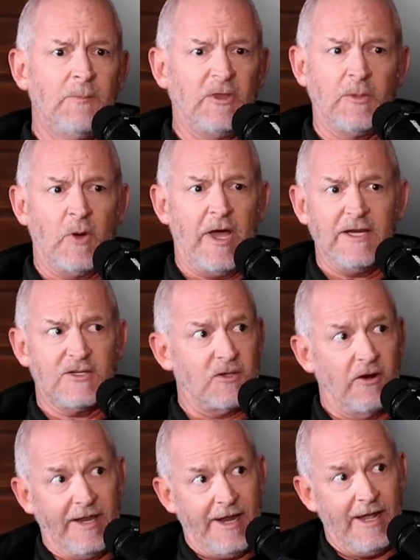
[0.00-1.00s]
But the product
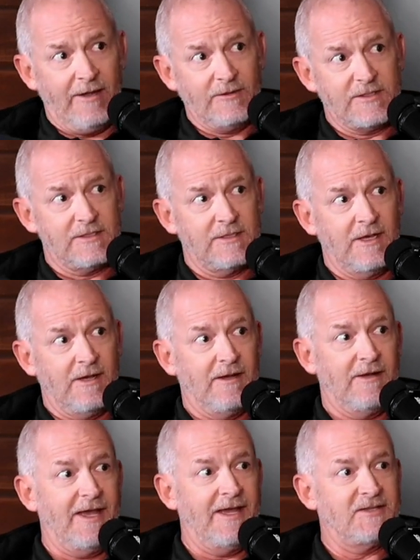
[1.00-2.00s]
started out
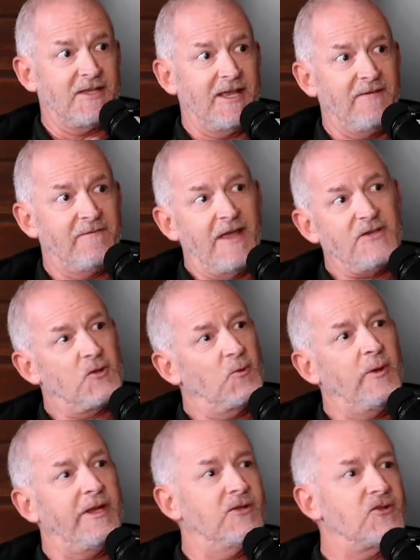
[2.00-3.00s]
as a
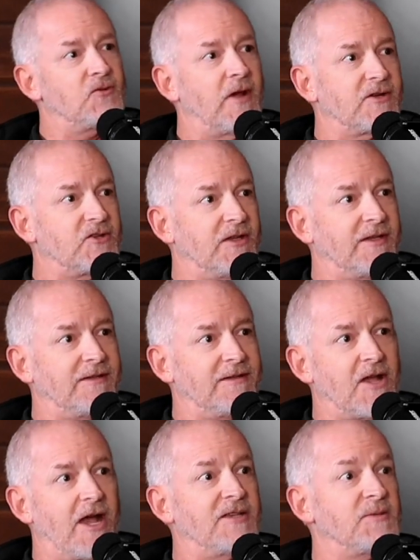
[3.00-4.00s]
facial
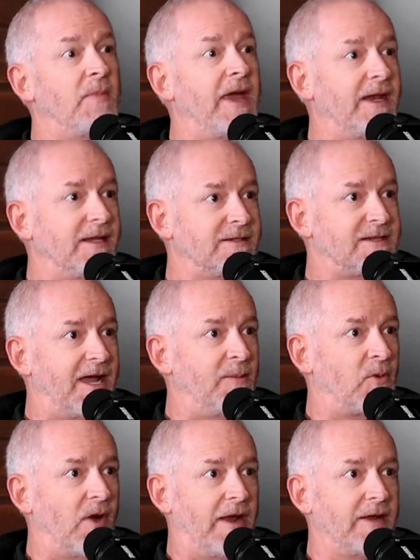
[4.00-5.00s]
reconstruction cosmetic
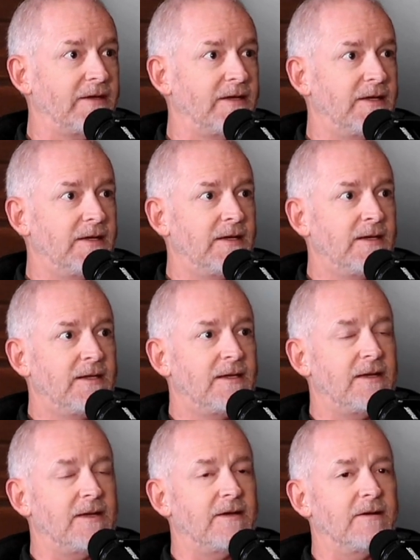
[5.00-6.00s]
type product,
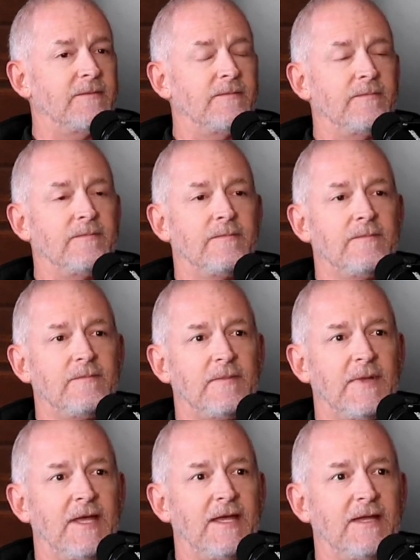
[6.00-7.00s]
and
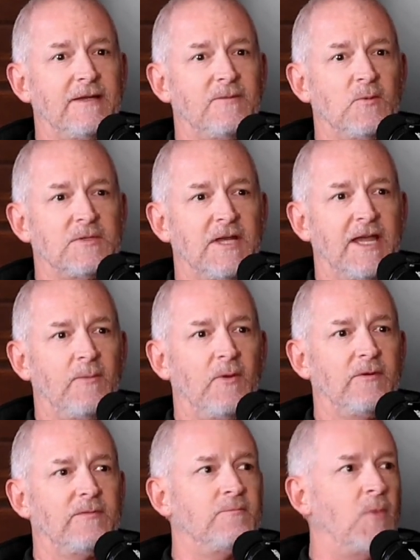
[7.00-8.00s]
was
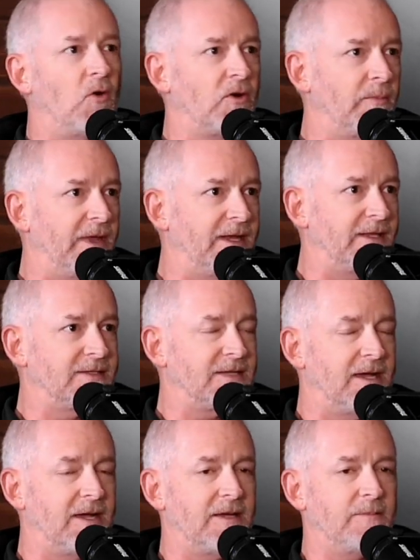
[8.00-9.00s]
labeled Bulkamid at the
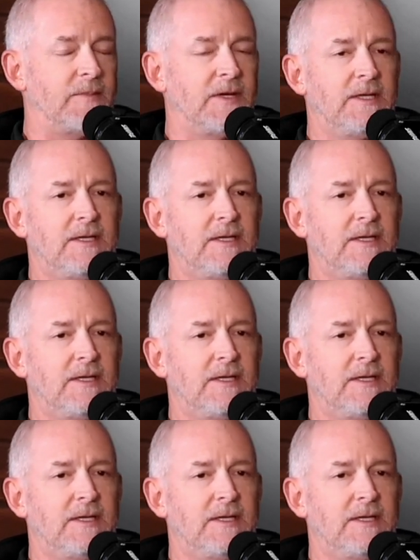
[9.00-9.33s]
time.